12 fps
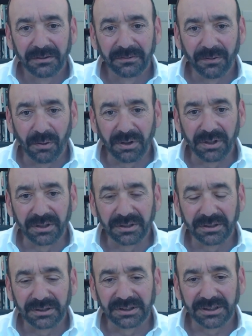
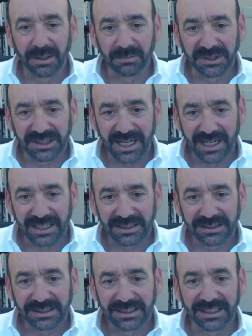for some
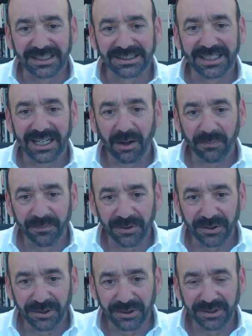task. It's
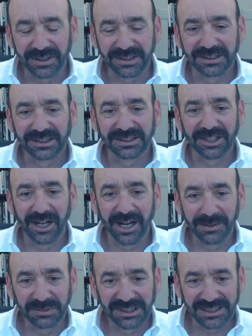helpful, it's
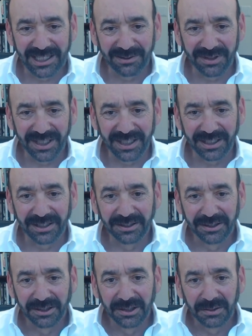time saving.
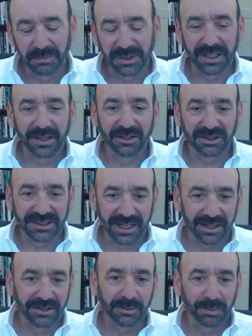But then there's
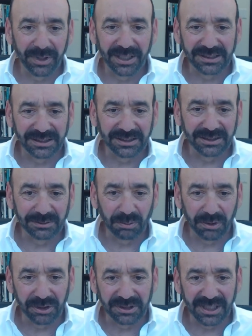other places
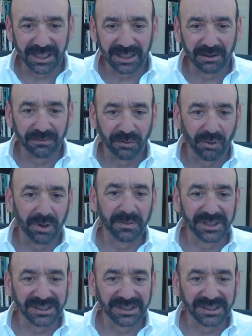where you're taking a formal